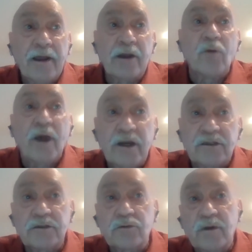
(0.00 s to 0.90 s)

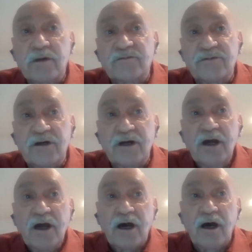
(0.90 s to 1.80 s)
acquainted with uh,
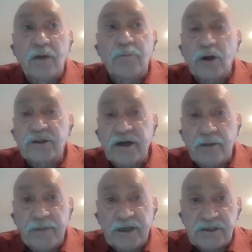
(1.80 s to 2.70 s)
uh, Pyotr
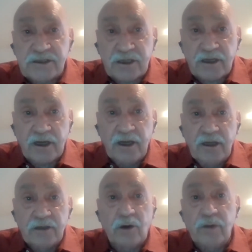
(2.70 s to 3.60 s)
Kapitsa,
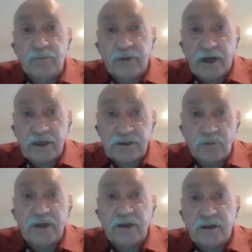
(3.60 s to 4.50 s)
Nobel Prize
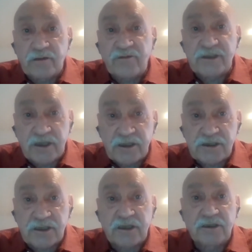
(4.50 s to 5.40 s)
winner in
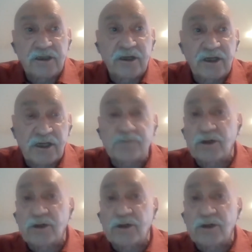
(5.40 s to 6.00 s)
physics. And his